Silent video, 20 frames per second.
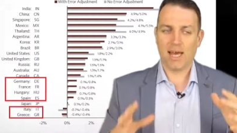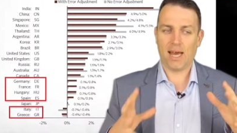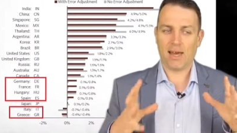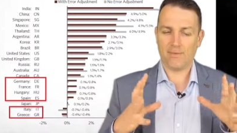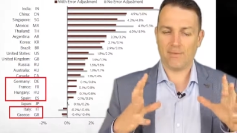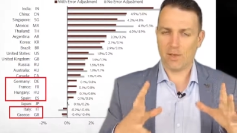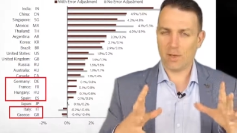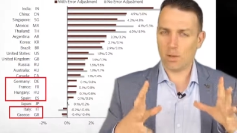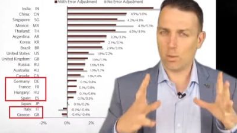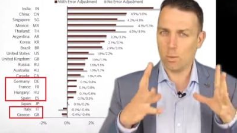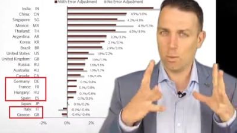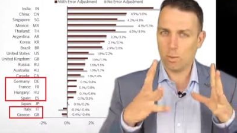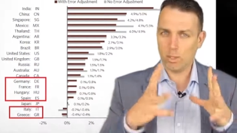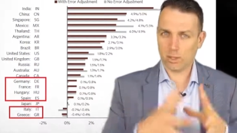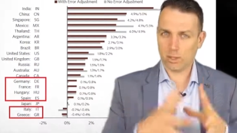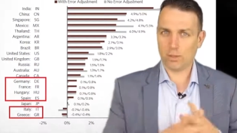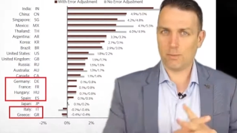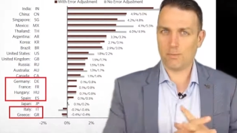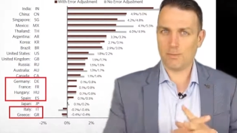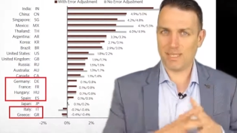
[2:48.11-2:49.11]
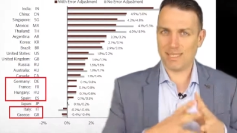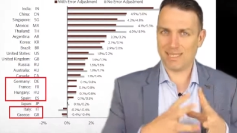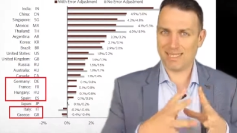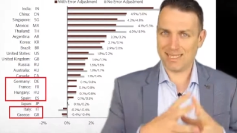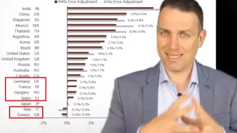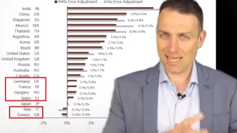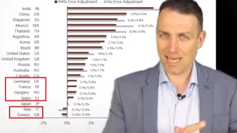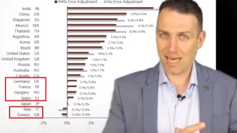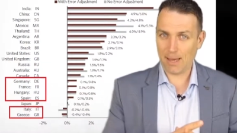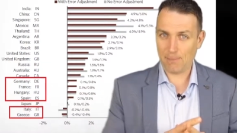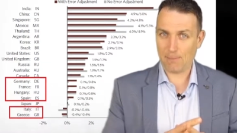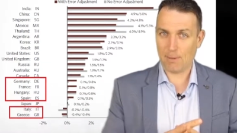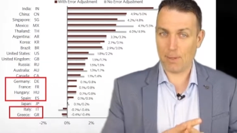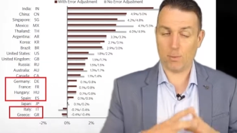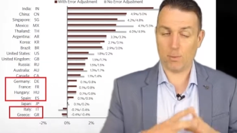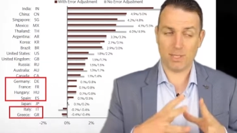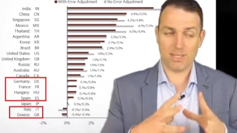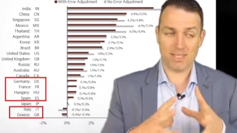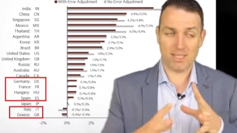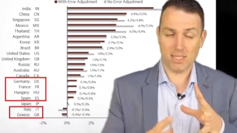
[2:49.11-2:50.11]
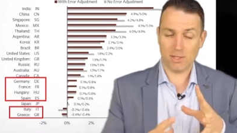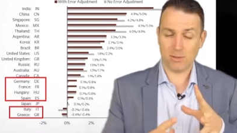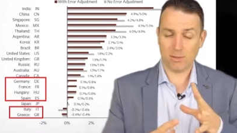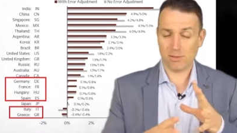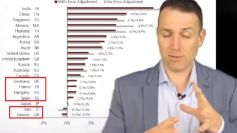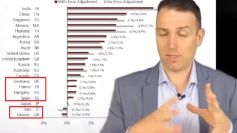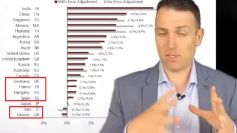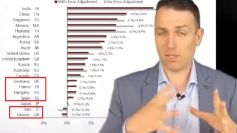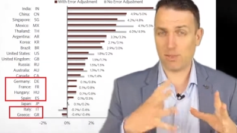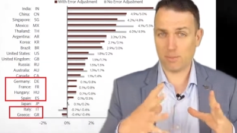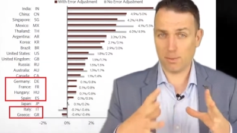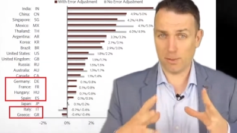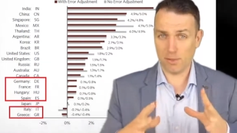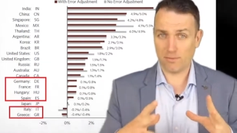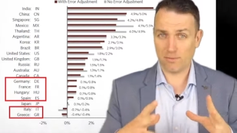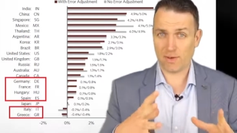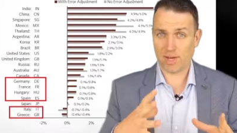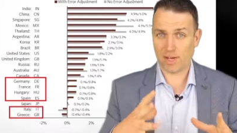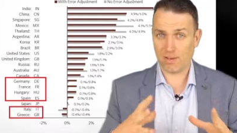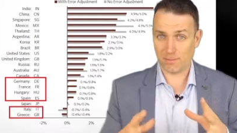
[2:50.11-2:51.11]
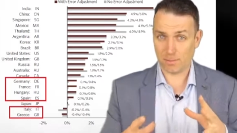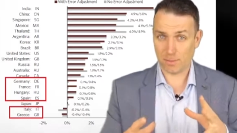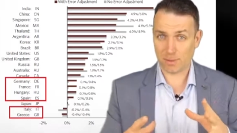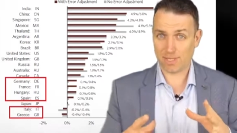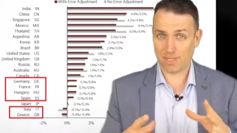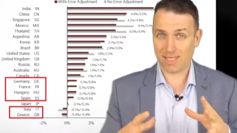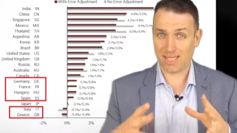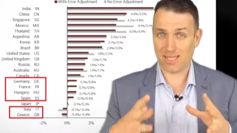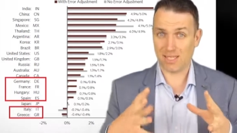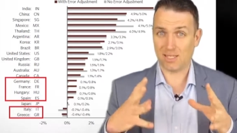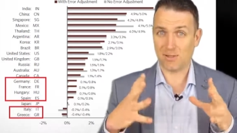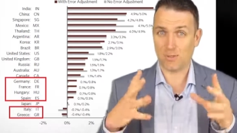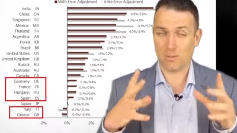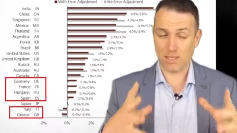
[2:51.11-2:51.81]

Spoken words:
I think we should be happy with 0.5%